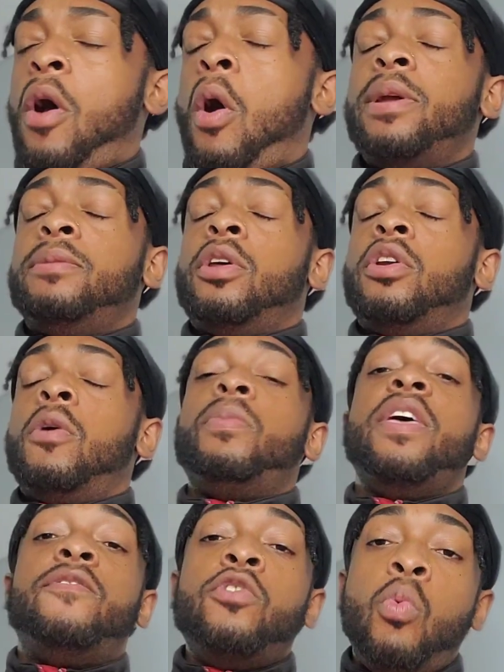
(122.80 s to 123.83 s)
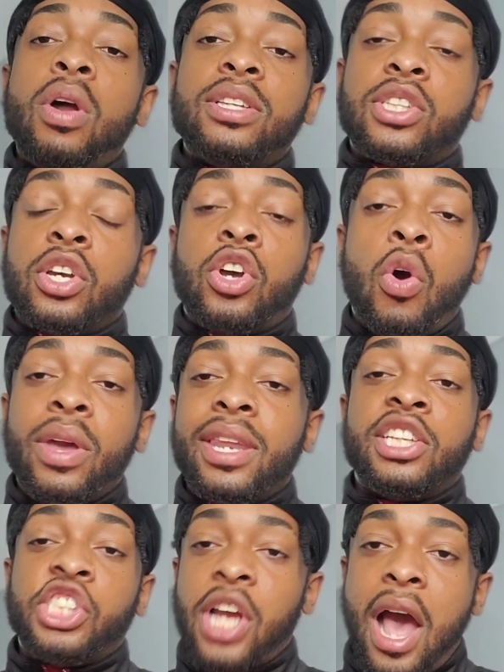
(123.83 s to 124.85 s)
if you wanted to go get
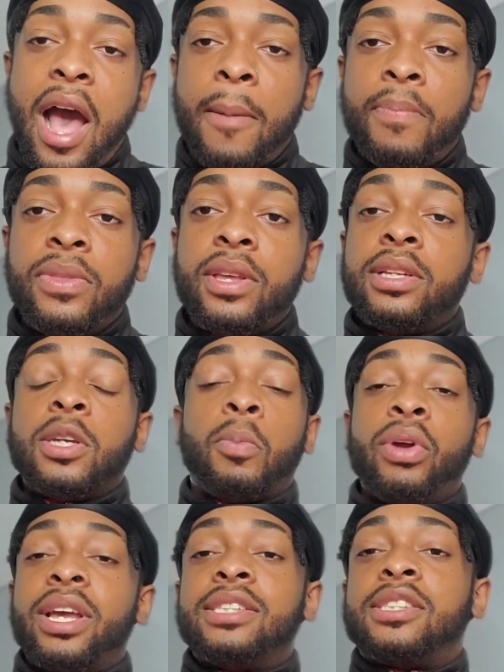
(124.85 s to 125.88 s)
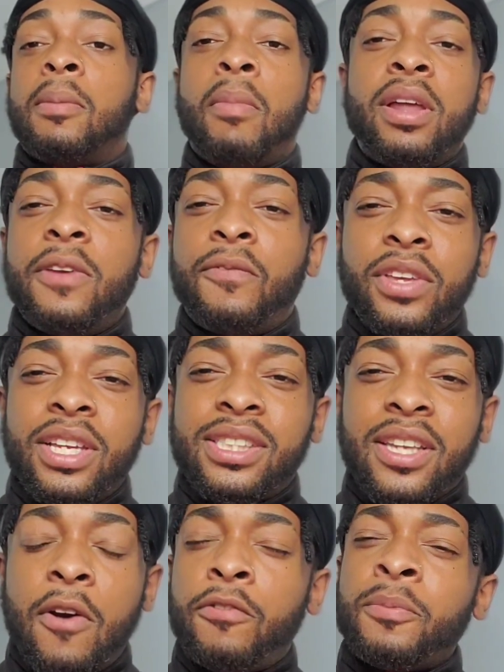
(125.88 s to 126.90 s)
a job to bring in some money for
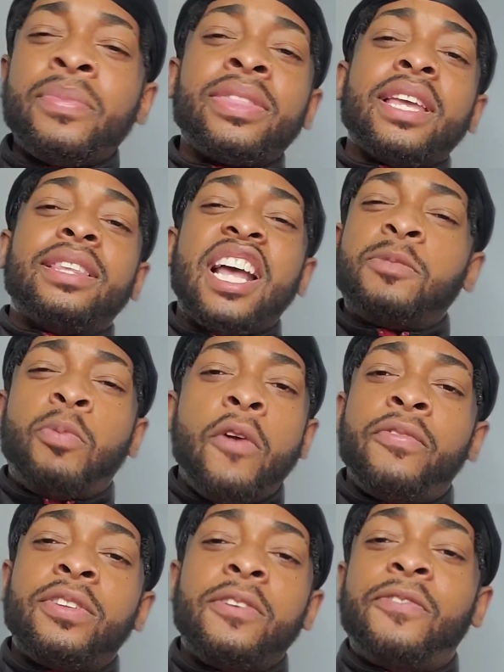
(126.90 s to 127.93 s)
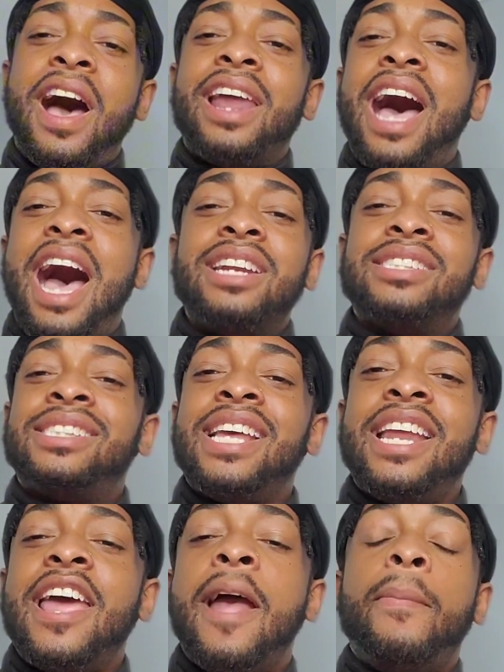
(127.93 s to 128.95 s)
yourself, that's perfectly fine. I
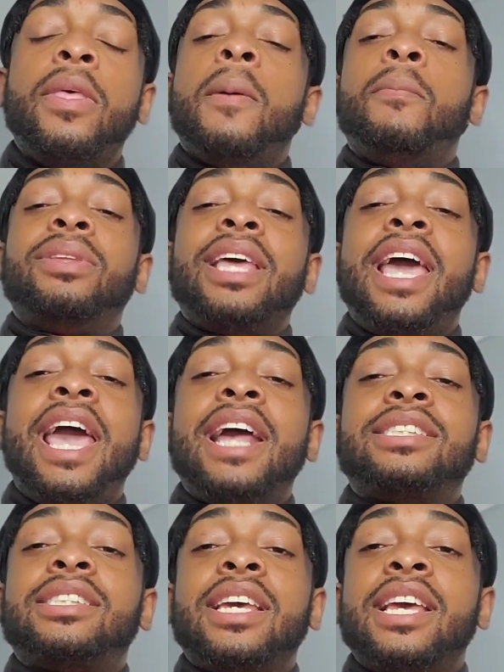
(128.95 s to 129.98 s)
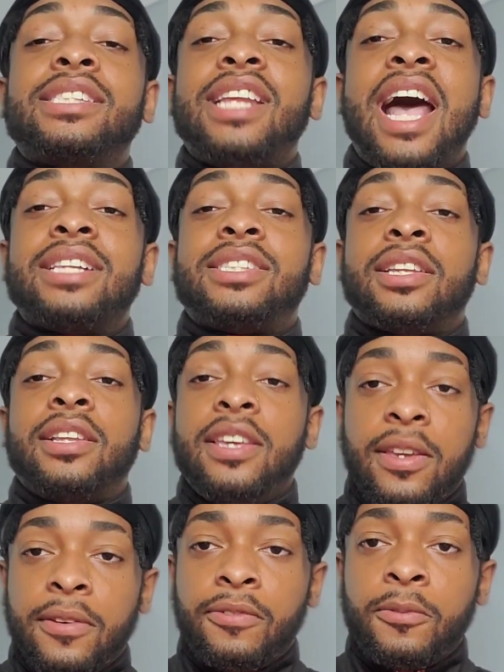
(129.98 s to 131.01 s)
understand that. But the answer is not to
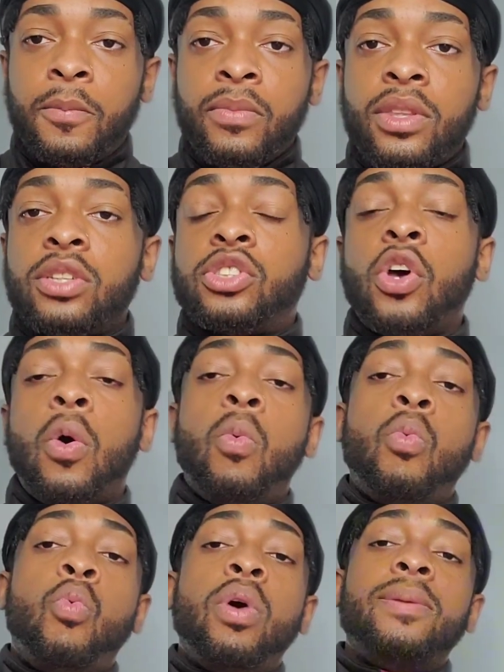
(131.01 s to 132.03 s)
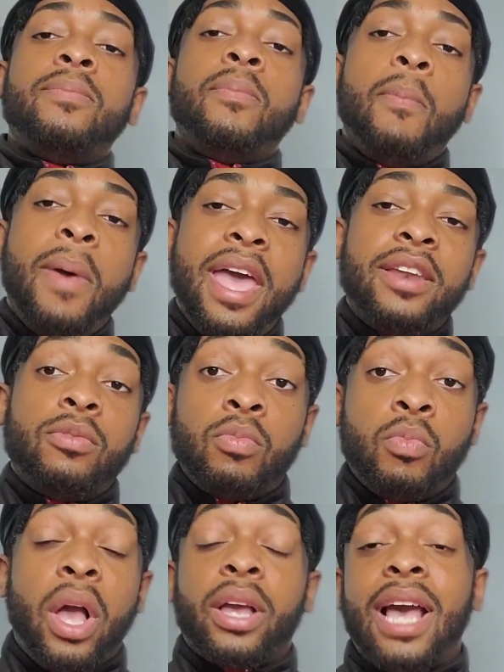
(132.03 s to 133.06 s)
leave. So when men,
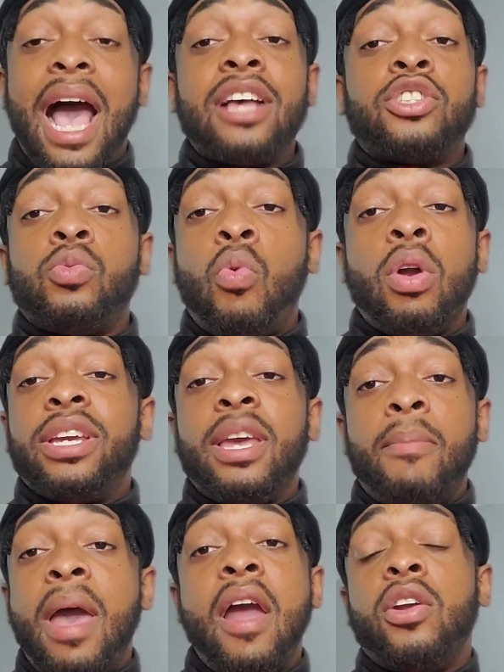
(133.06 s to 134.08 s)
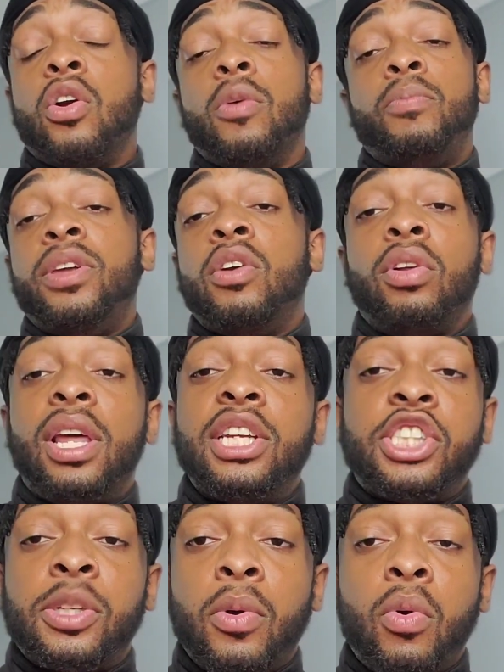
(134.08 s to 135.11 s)
like guys who want to get married or be in a
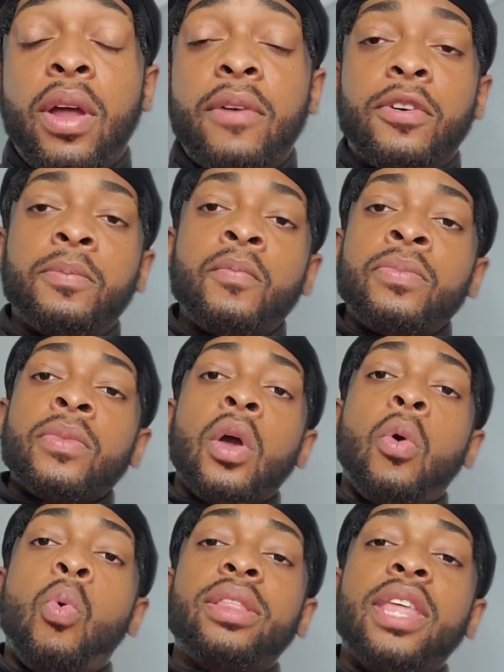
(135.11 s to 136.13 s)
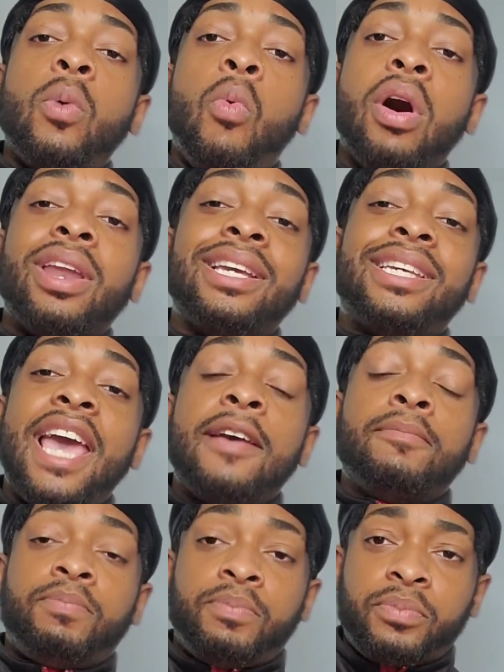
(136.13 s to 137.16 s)
relationship or whatever, when they want to
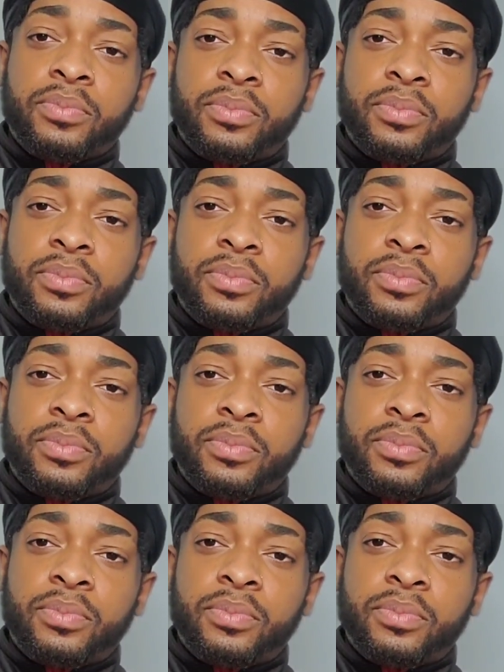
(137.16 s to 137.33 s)
get